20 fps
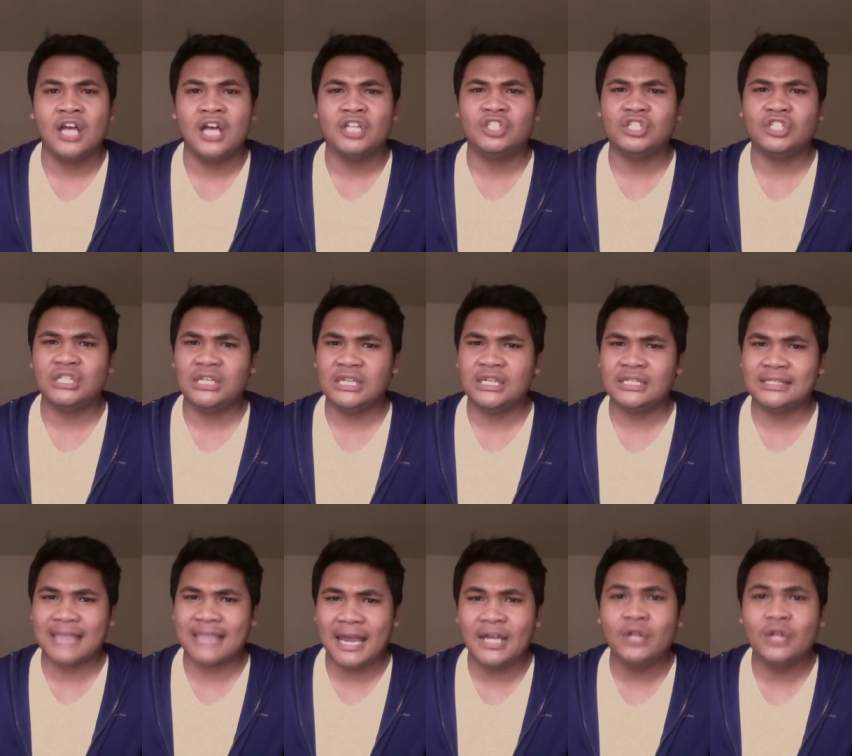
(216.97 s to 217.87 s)
She
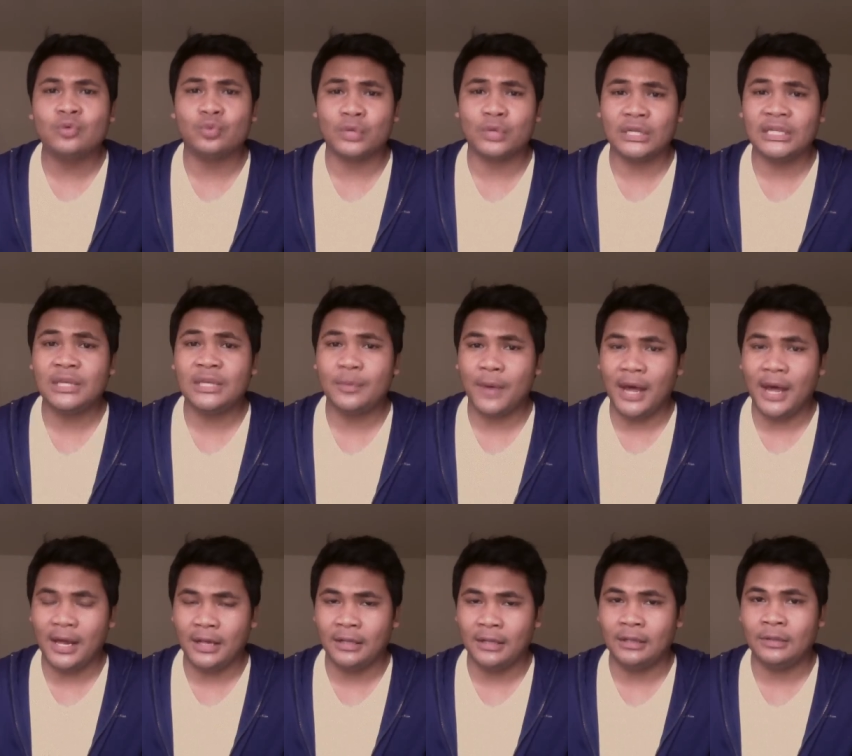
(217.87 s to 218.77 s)
skated really
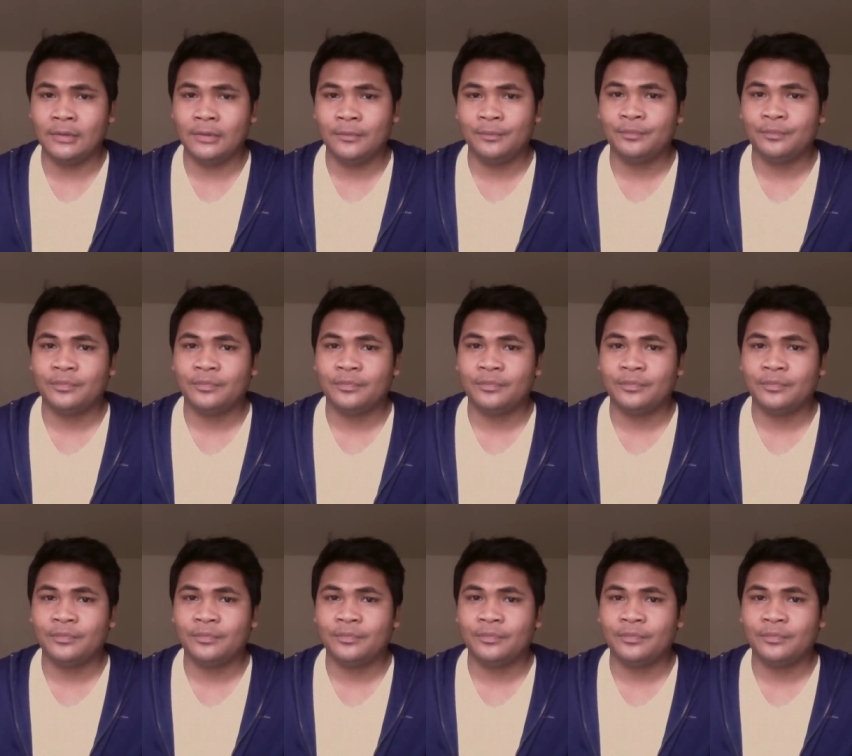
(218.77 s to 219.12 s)
well